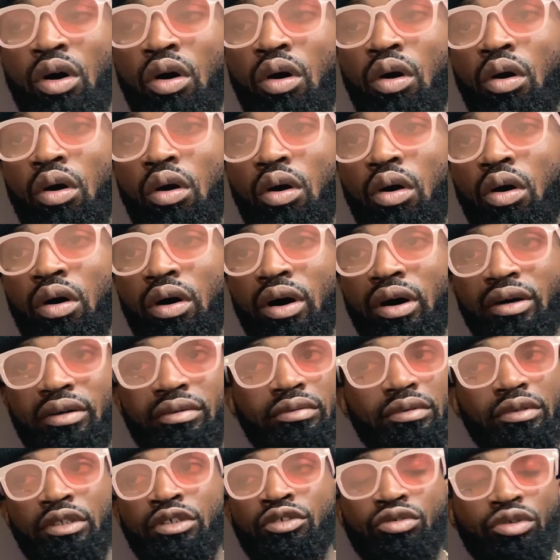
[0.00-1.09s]
or
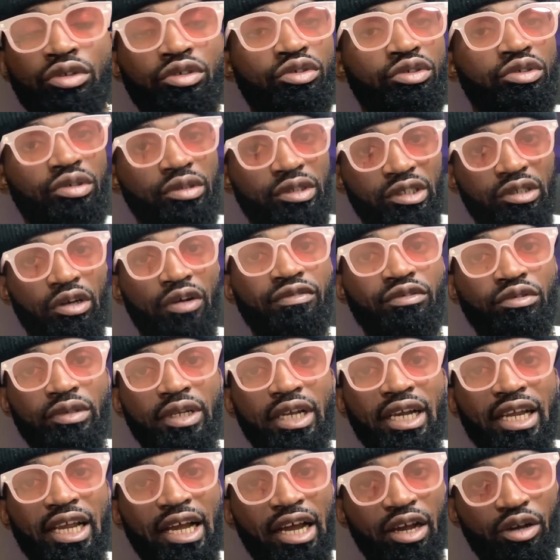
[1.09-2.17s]
introduce yourself to
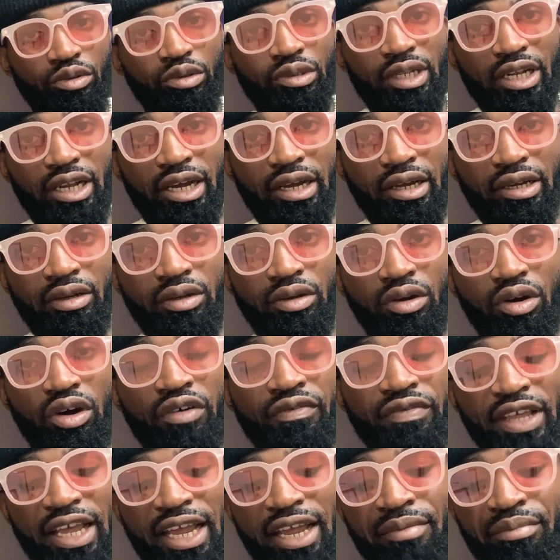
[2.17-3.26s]
the counselor
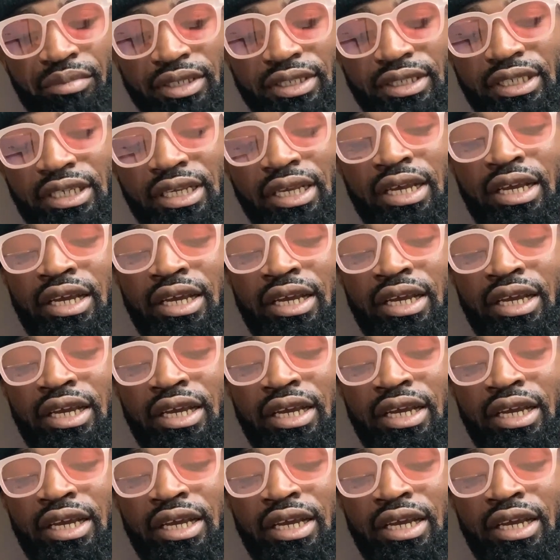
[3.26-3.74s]
of the embassy.